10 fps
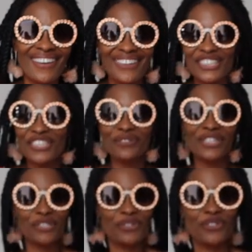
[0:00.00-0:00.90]
she knew
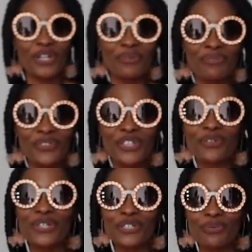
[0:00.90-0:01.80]
what she was doing. She knew
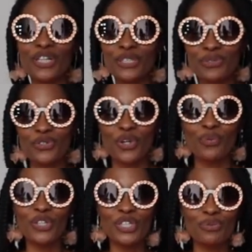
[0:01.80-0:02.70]
what she was doing
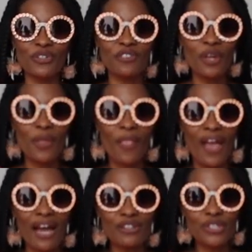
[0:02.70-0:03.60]
when she was
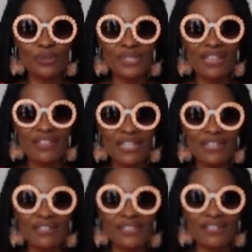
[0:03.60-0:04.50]
choosing
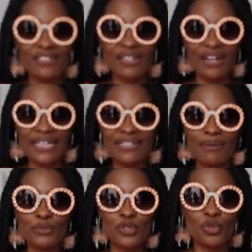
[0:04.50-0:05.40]
these
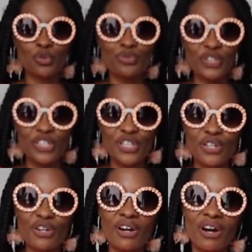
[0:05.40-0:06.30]
items to
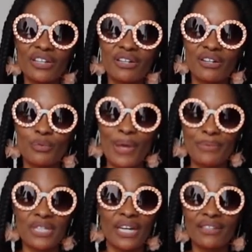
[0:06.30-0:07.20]
feature on her
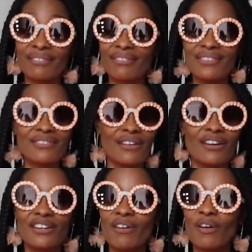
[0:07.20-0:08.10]
website. These
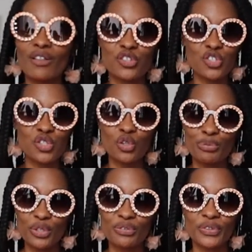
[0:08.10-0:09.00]
are all so
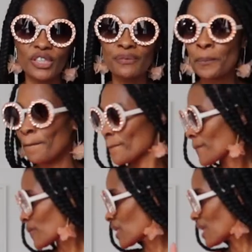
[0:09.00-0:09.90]
beautiful.
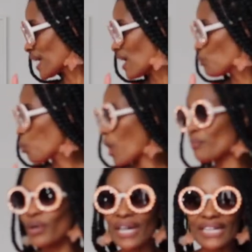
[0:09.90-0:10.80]
I have one
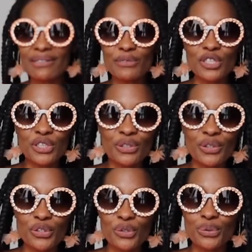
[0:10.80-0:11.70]
more item to show
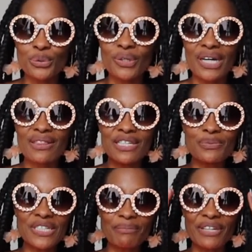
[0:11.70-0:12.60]
you. This
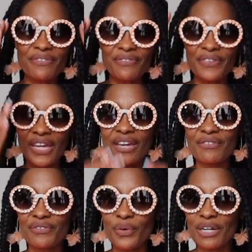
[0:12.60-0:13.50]
was my
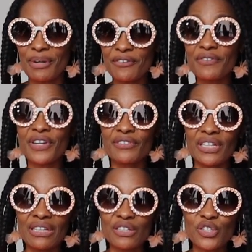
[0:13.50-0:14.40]
fave, one of my
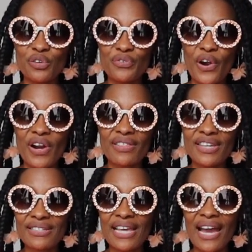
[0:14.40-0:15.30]
favorite looks so far.
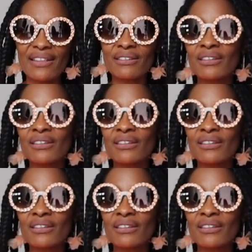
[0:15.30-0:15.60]
This and